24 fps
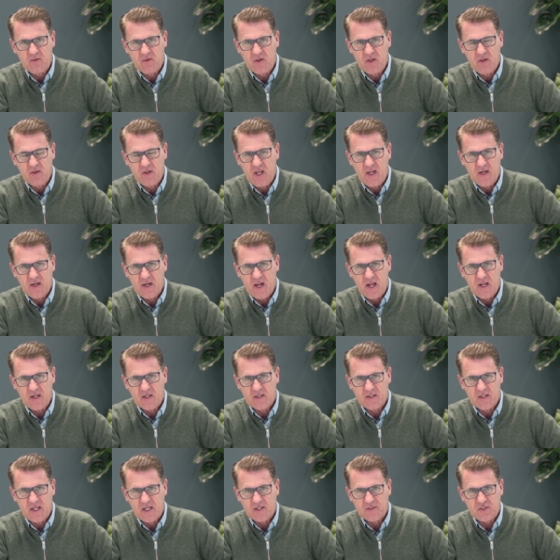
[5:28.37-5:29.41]
and uh,
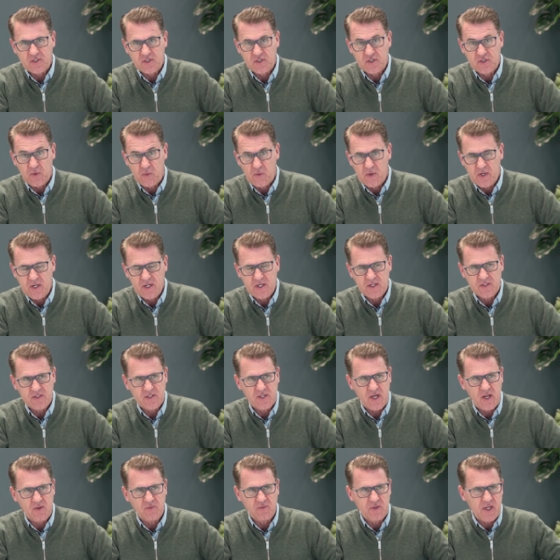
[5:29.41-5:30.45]
that's a story in
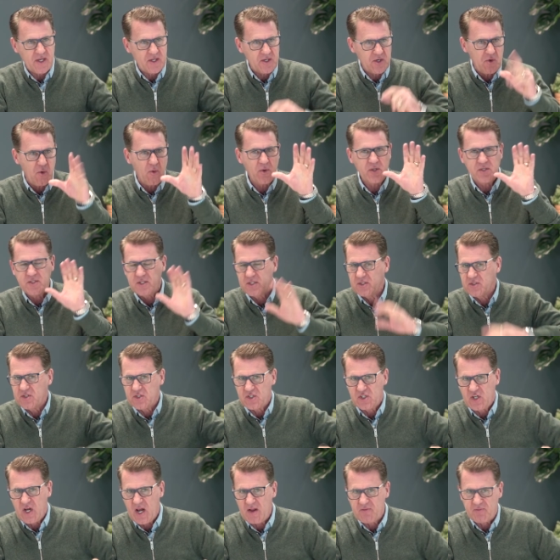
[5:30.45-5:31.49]
itself. That anointing
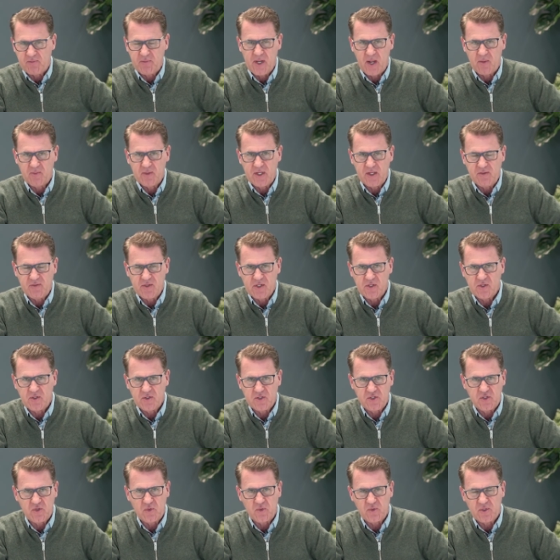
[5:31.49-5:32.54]
just left me. I'm giving you
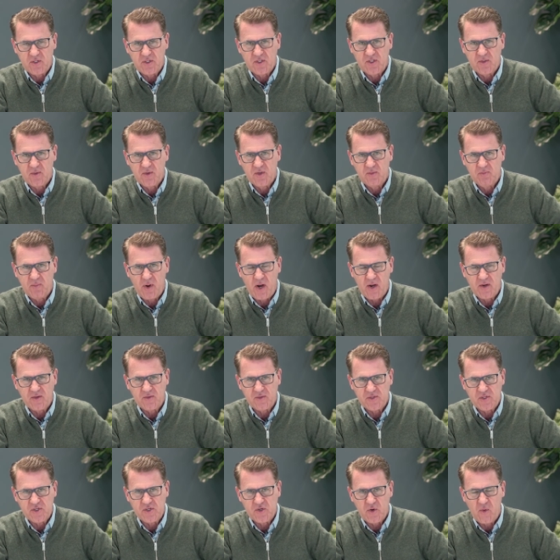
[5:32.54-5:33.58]
the short part
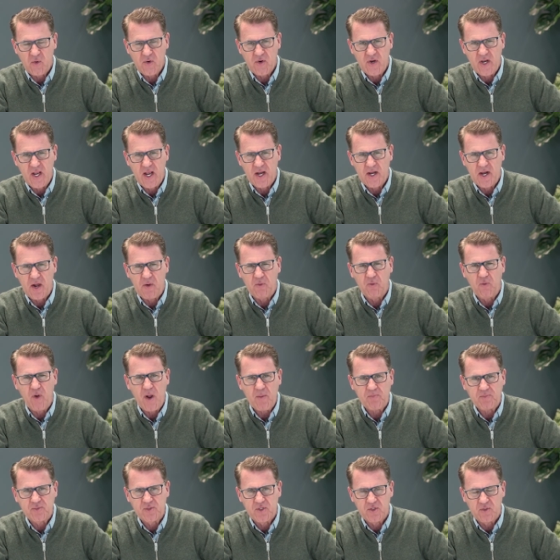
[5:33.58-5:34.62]
of the story. And I
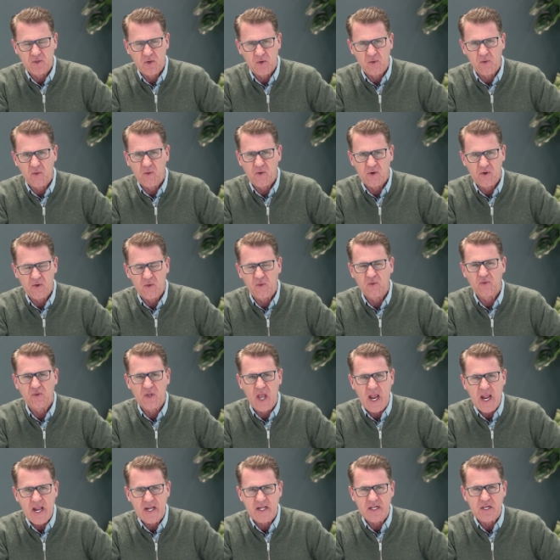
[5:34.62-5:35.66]
wept to the Lord all
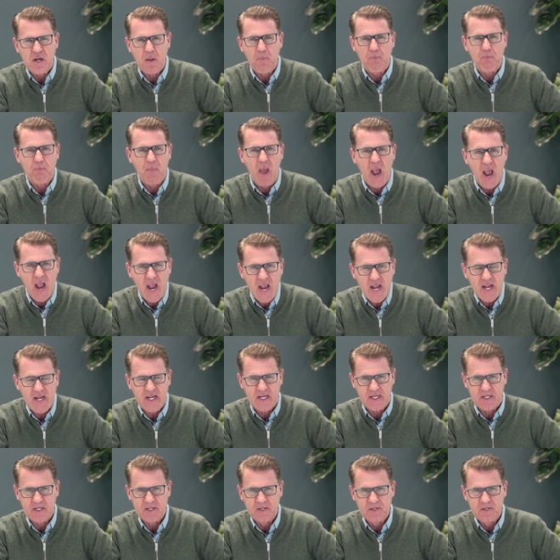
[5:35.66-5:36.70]
day in the pain